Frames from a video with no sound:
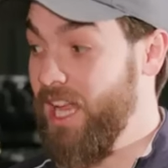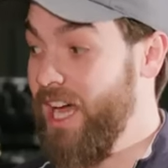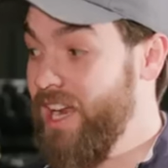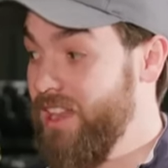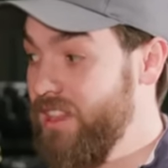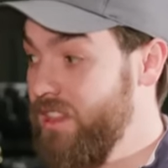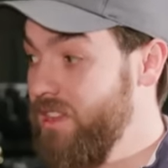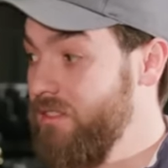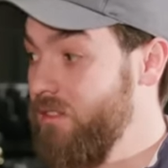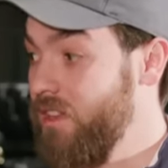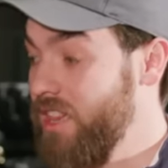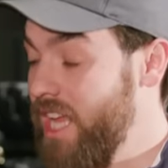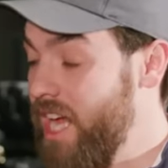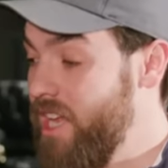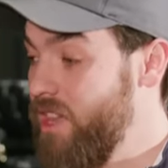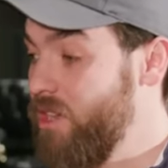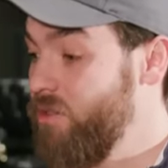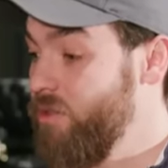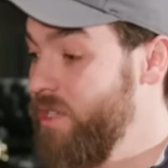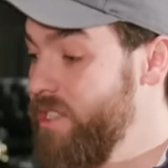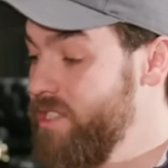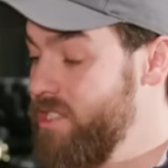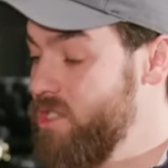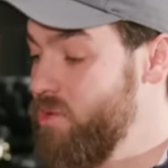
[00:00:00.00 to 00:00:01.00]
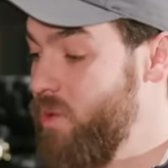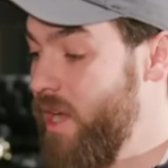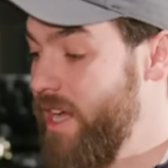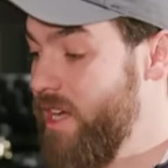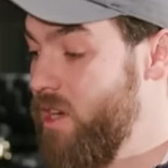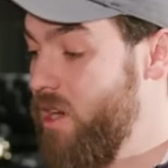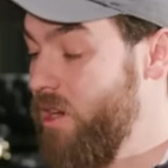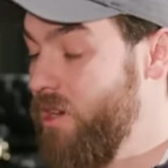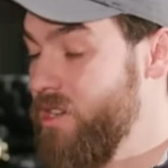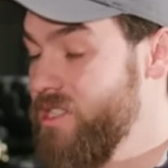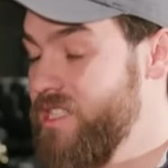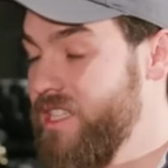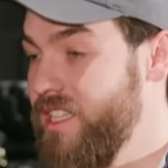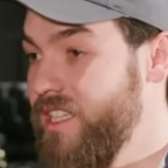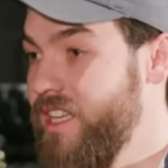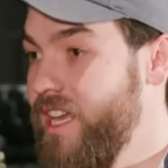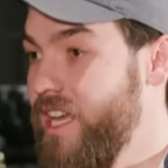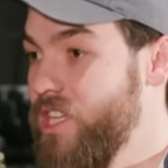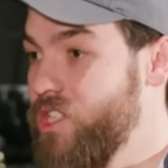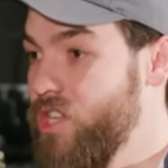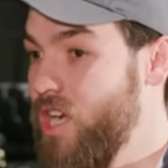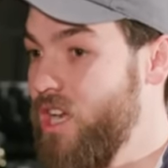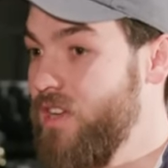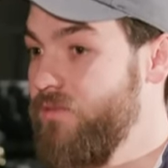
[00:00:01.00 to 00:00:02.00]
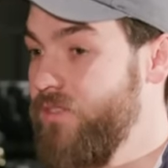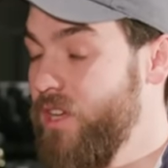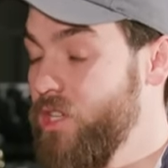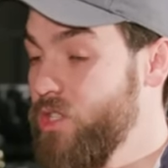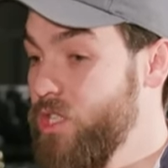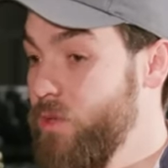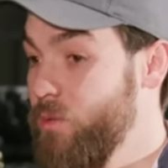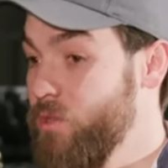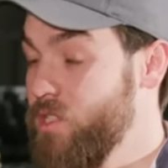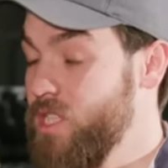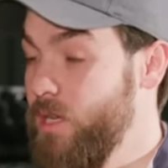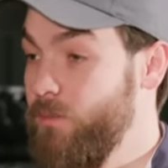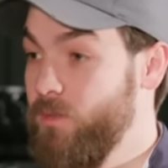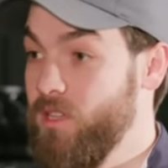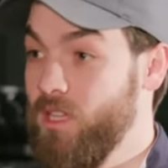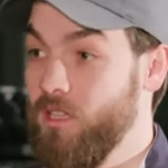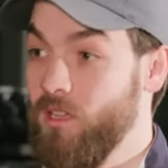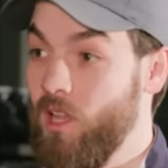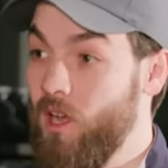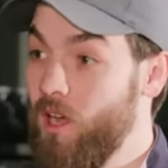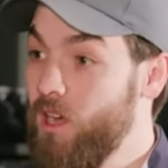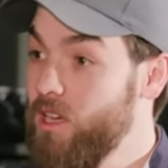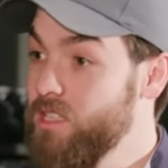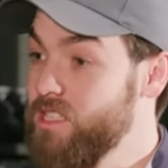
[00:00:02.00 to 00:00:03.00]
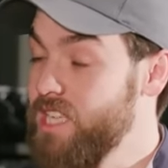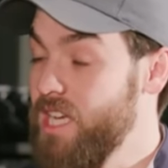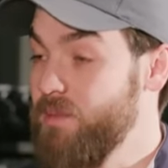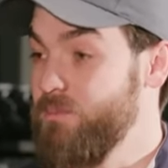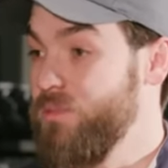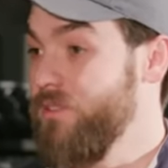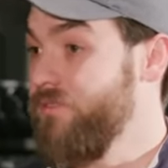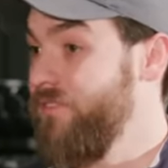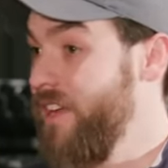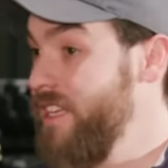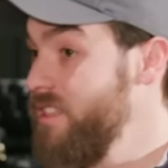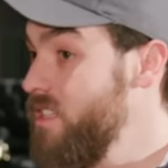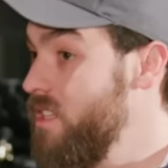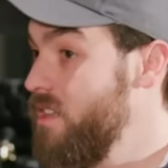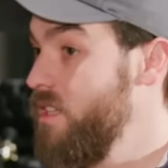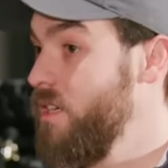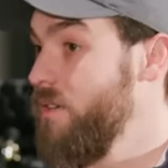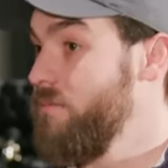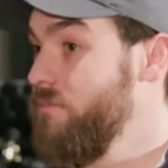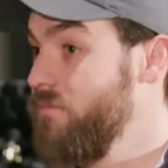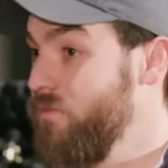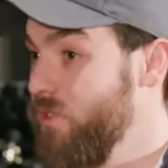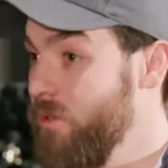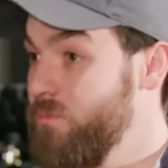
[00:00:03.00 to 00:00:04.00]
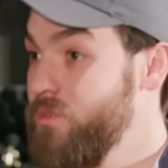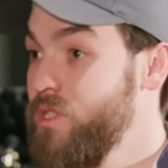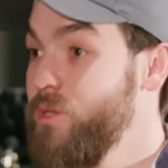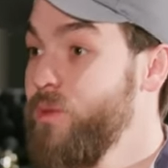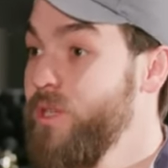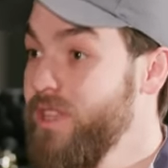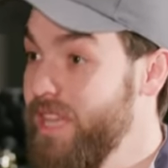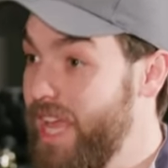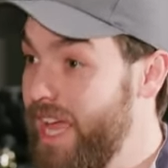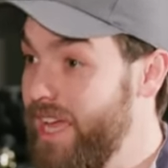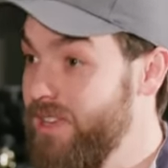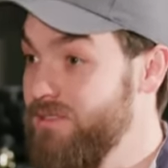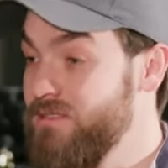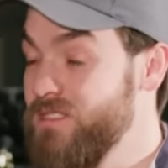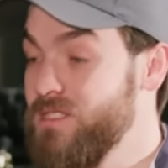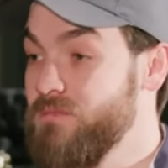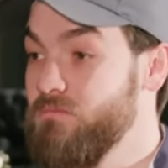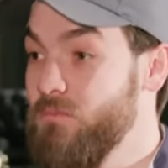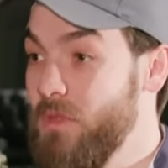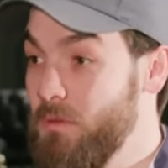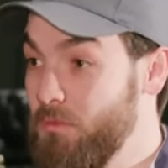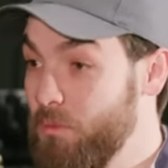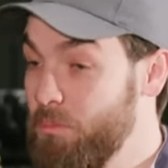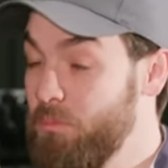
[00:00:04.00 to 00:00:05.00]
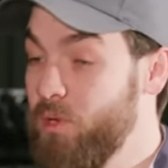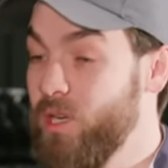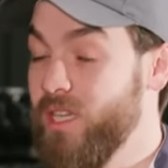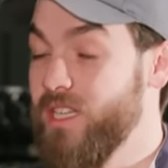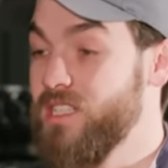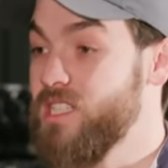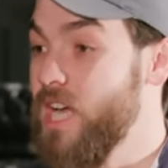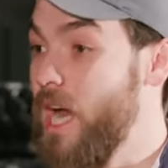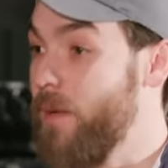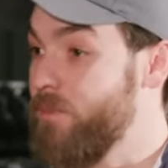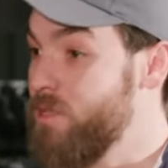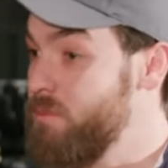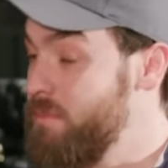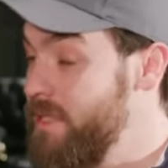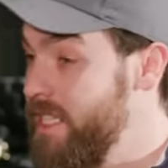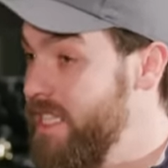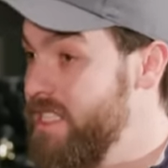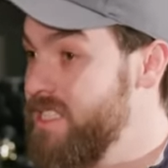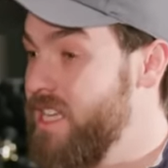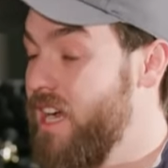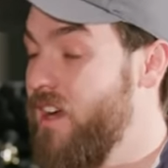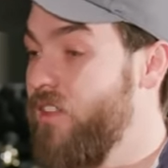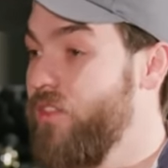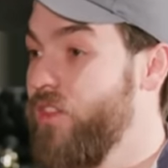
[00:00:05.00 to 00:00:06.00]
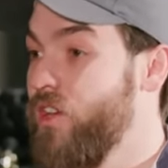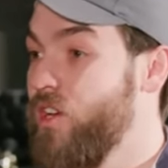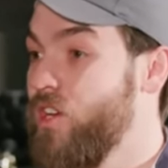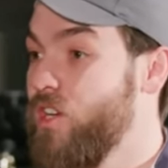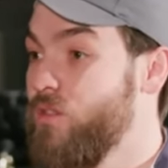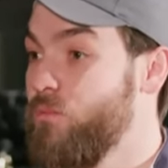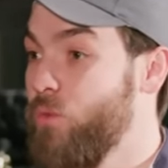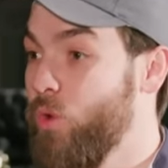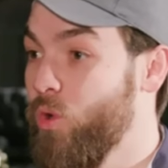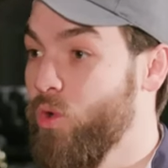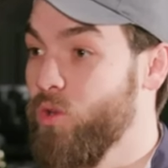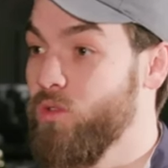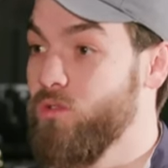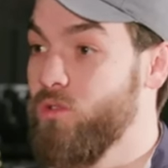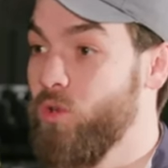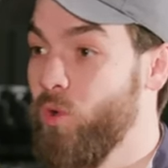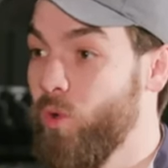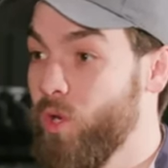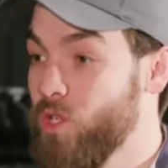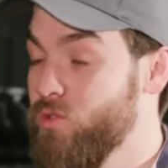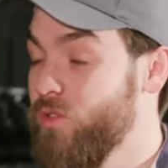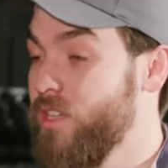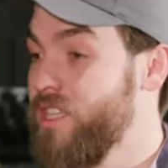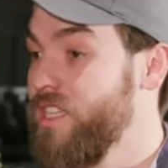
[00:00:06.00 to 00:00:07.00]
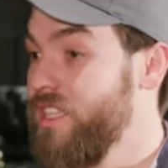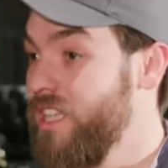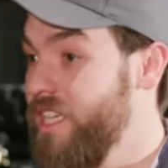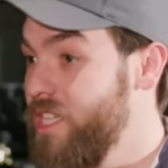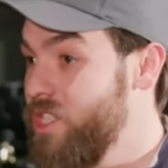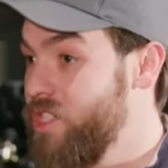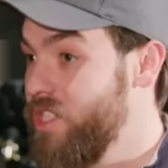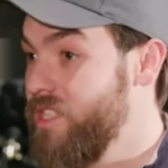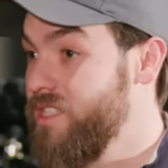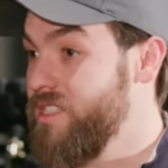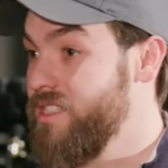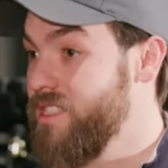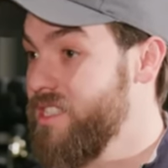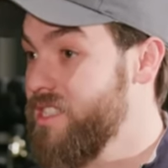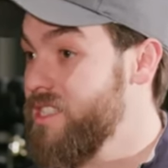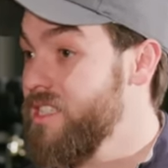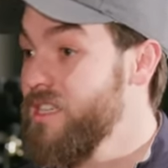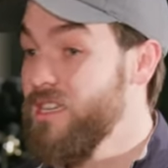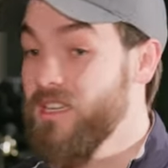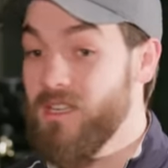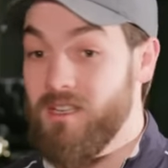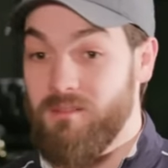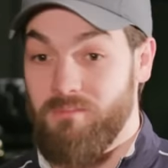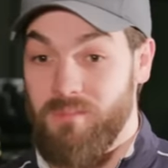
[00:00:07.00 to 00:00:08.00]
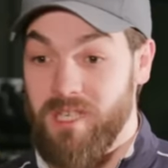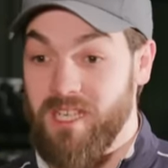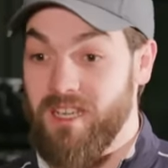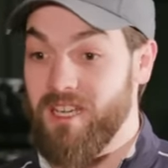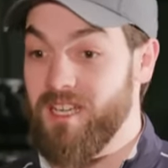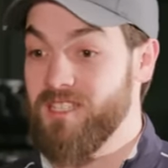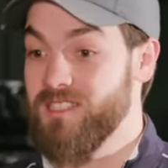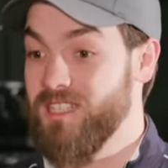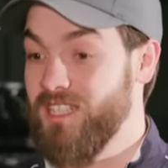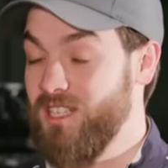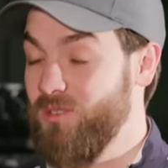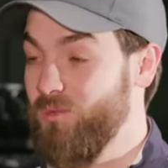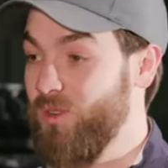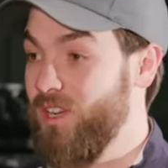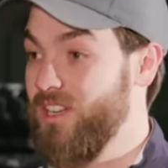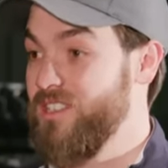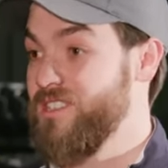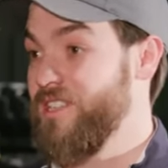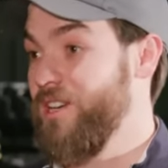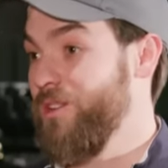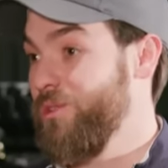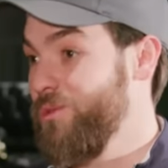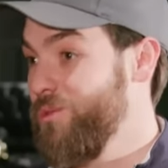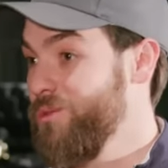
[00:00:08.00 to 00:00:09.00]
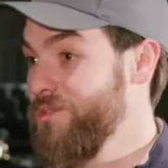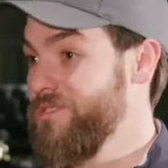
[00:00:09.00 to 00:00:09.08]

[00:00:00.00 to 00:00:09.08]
lot of the reasons why cars didn't catch on eventually were some of the laws had prevented them from doing that, and putting top speeds on them or noise regulations because they didn't want to scare the